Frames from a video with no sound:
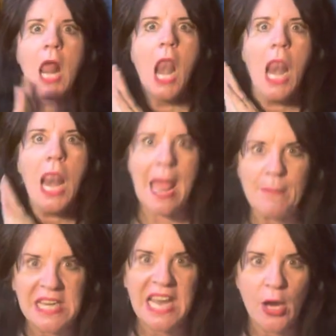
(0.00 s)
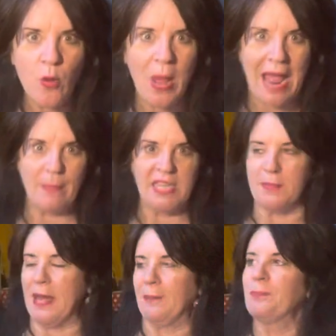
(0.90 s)
Let me tell you what happened to
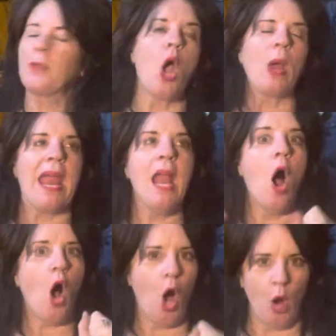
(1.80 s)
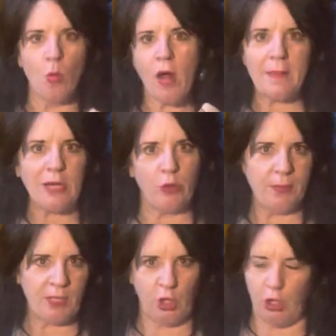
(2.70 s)
me. Okay, on one of my
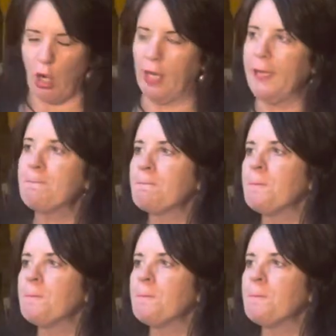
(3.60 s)
trips to Charlotte.